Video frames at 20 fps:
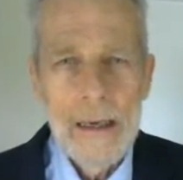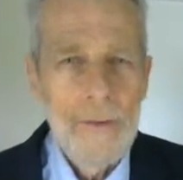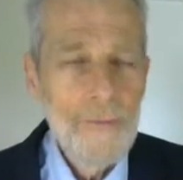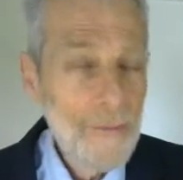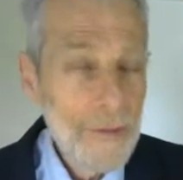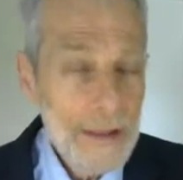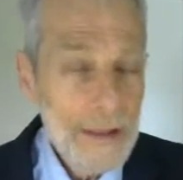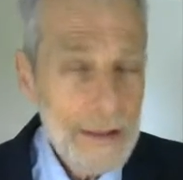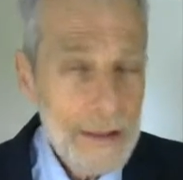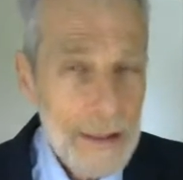
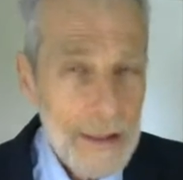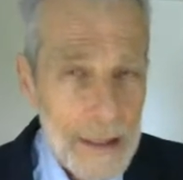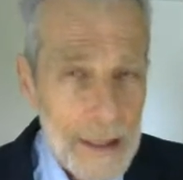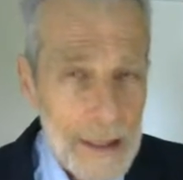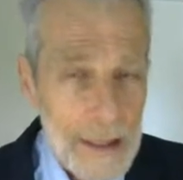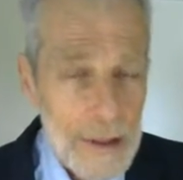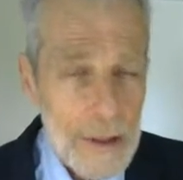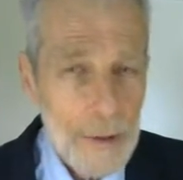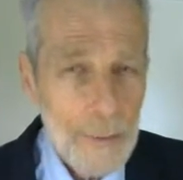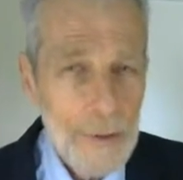afflicted
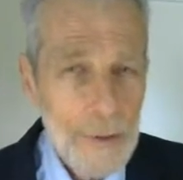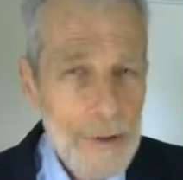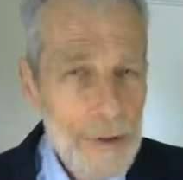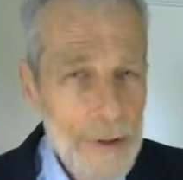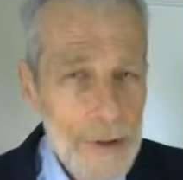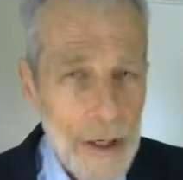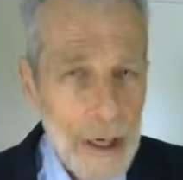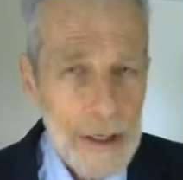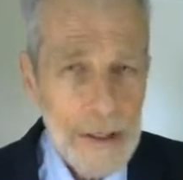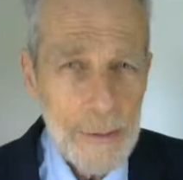Egypt
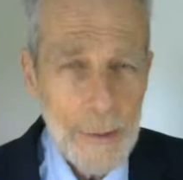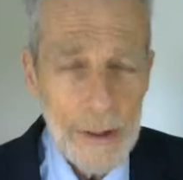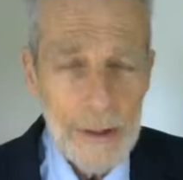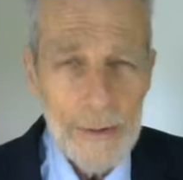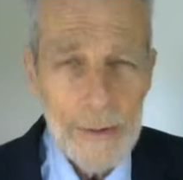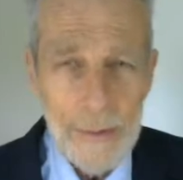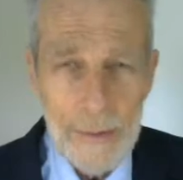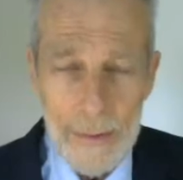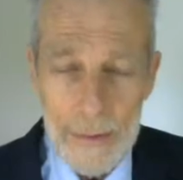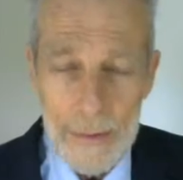with
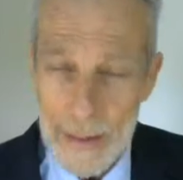judgment,